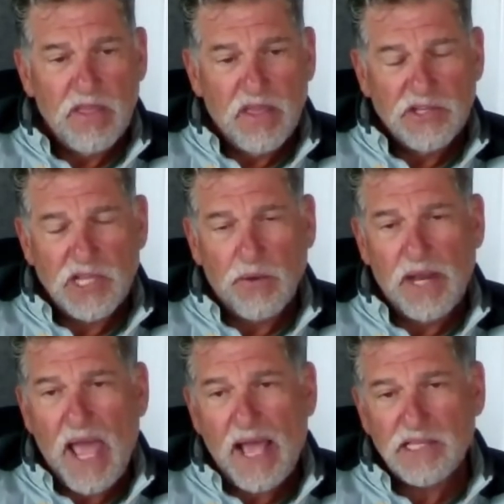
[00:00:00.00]
So
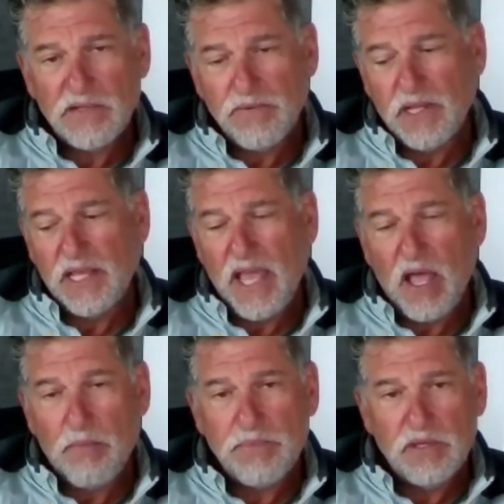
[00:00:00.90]
it hasn't really
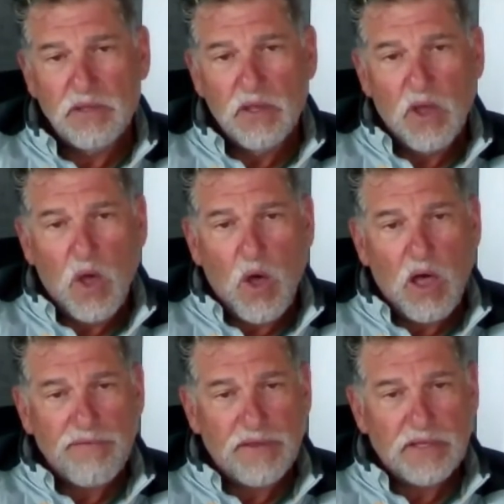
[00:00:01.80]
helped
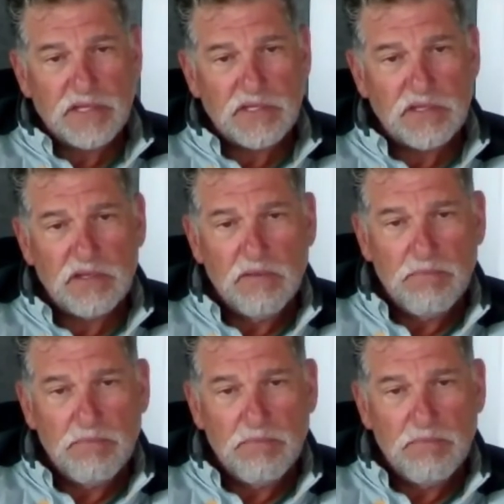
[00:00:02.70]
office,